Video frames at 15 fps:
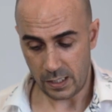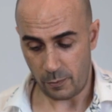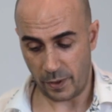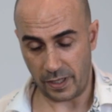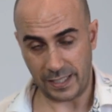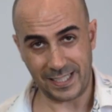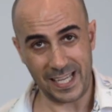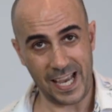
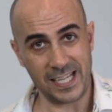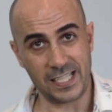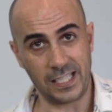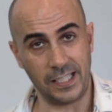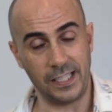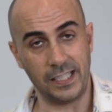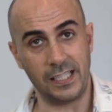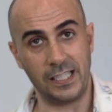When I
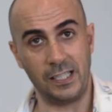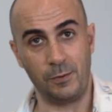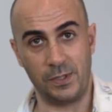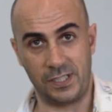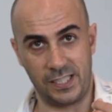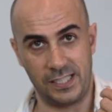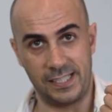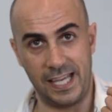tasted it, it
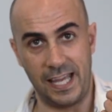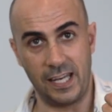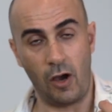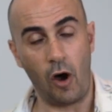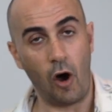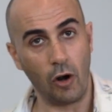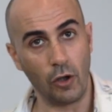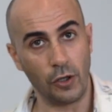was just that
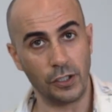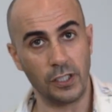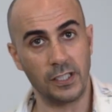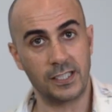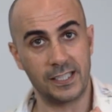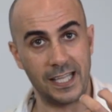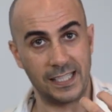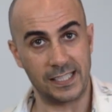
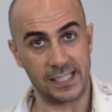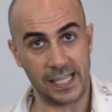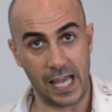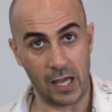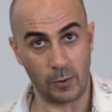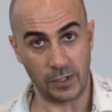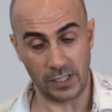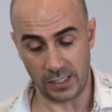hollowness, that
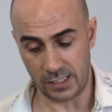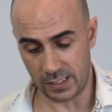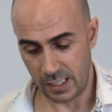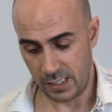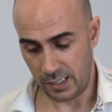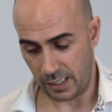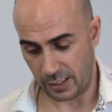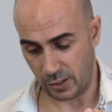sourness.
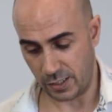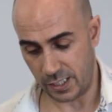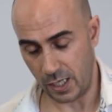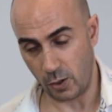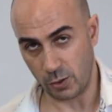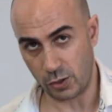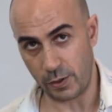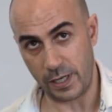I could
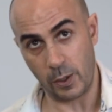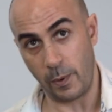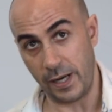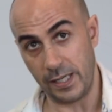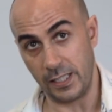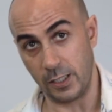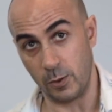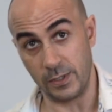tell straight
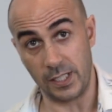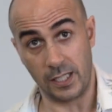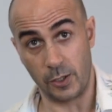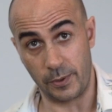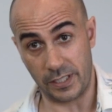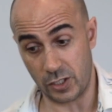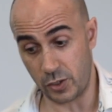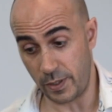away that it was
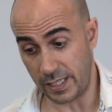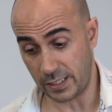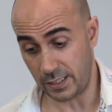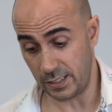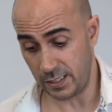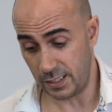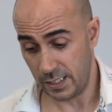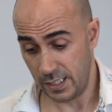
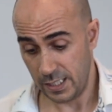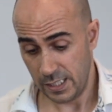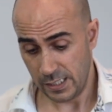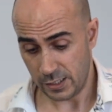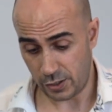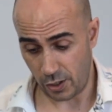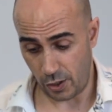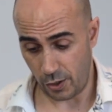under-extracted.
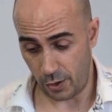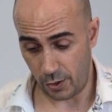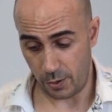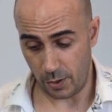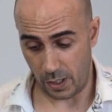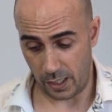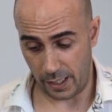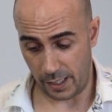So
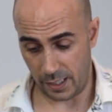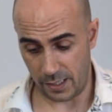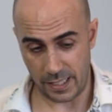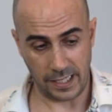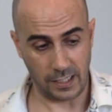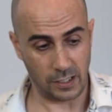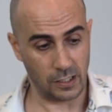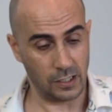I
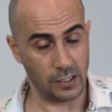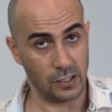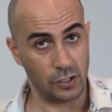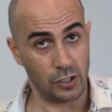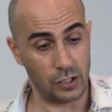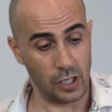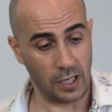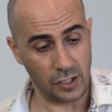then
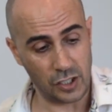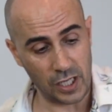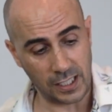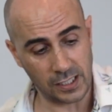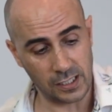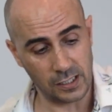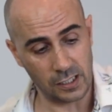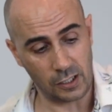
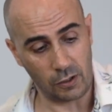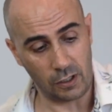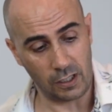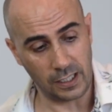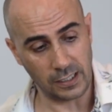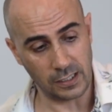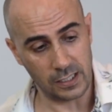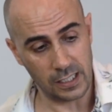adjusted the
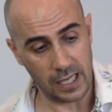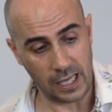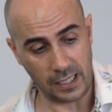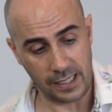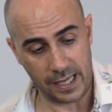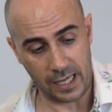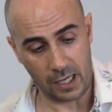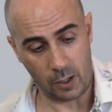grind,
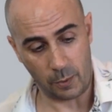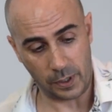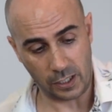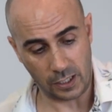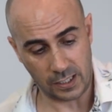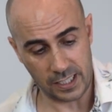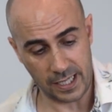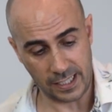and now we're going
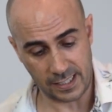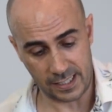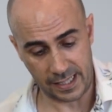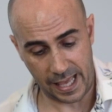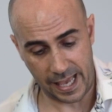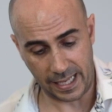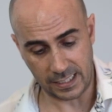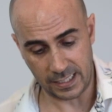to test
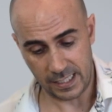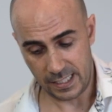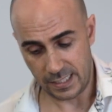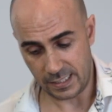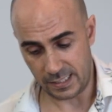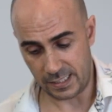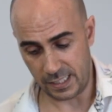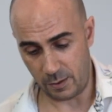that
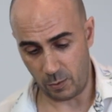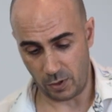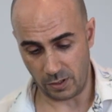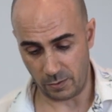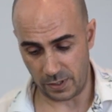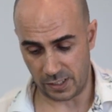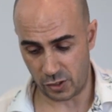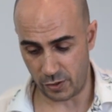to see what
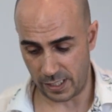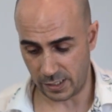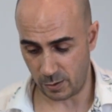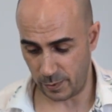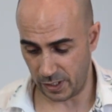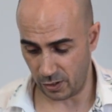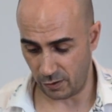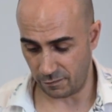
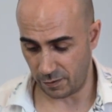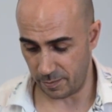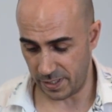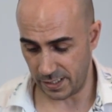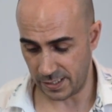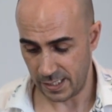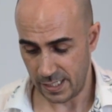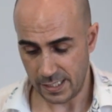extraction we got from
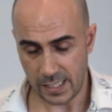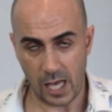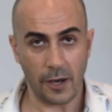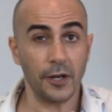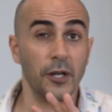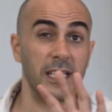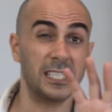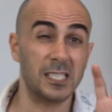this. Now, I
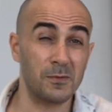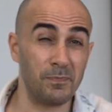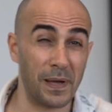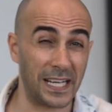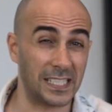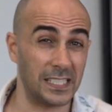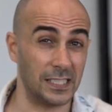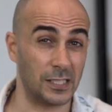don't
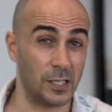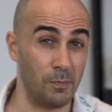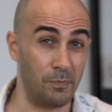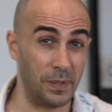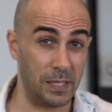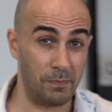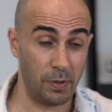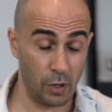expect it to
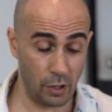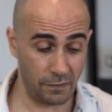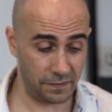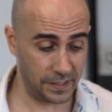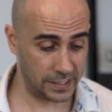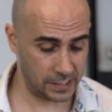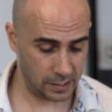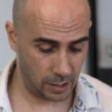be
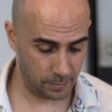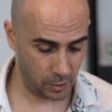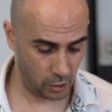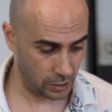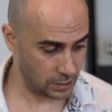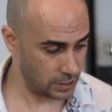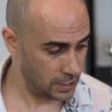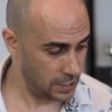perfect. I'm
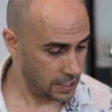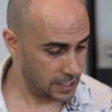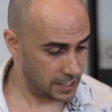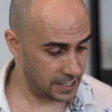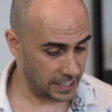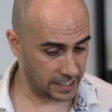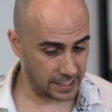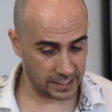not
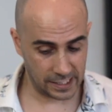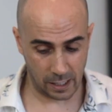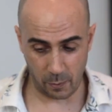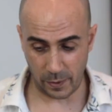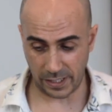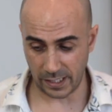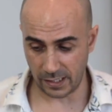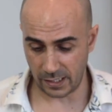thinking that
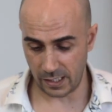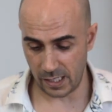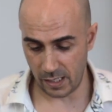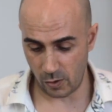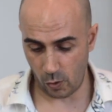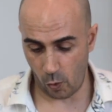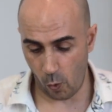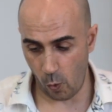we can
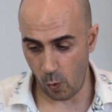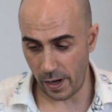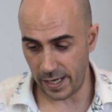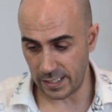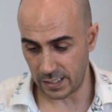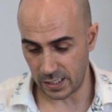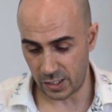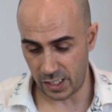
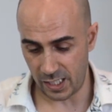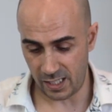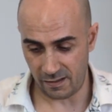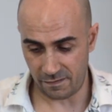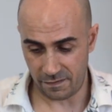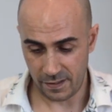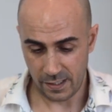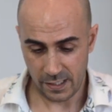always
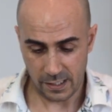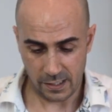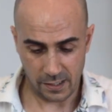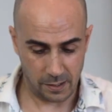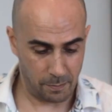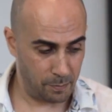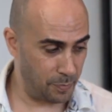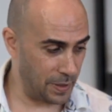achieve
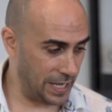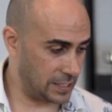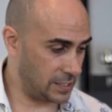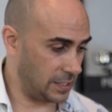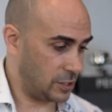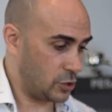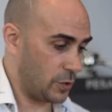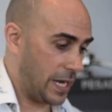the
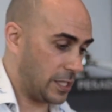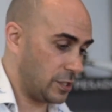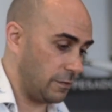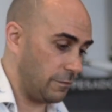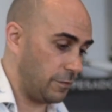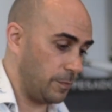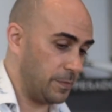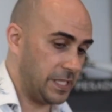best
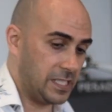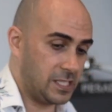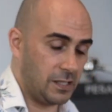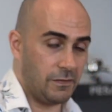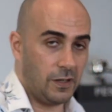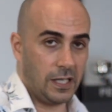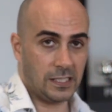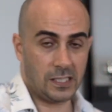extraction from these
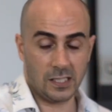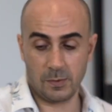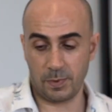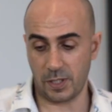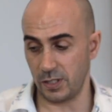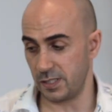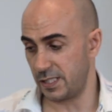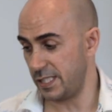devices,
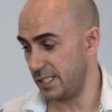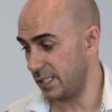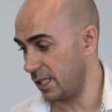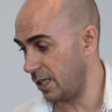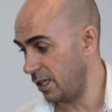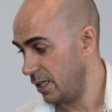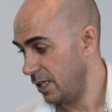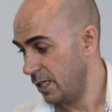because these
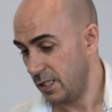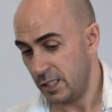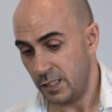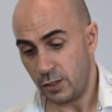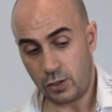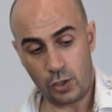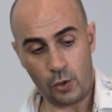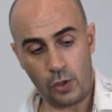are
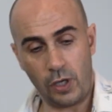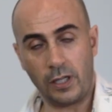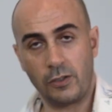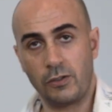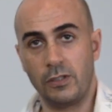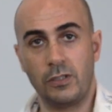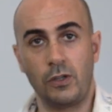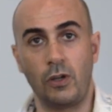
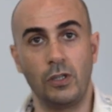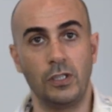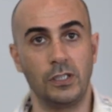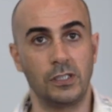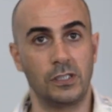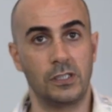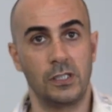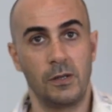$200,
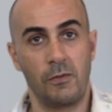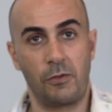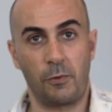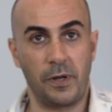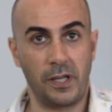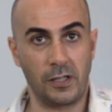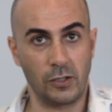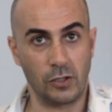
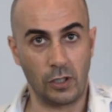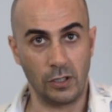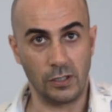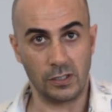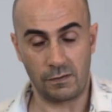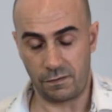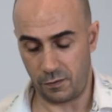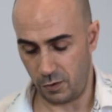
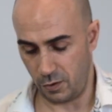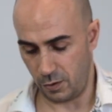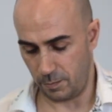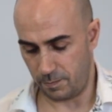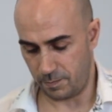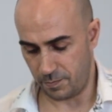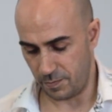$300 for,